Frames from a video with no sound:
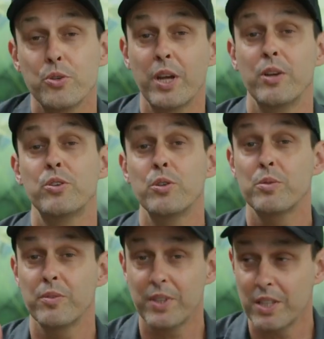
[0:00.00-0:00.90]
So now in
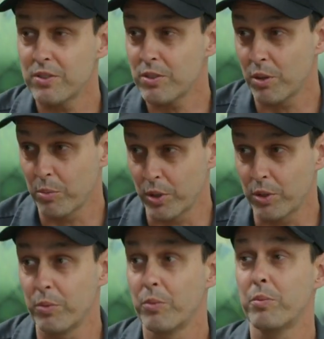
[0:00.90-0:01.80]
terms of install,
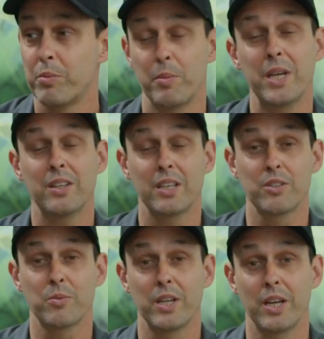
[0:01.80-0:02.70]
Marco, the main thing
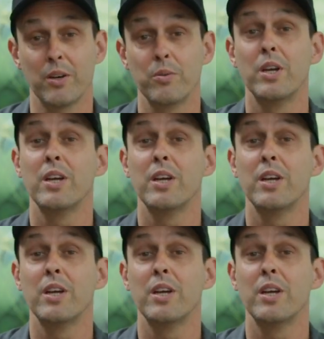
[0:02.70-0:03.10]
is right now,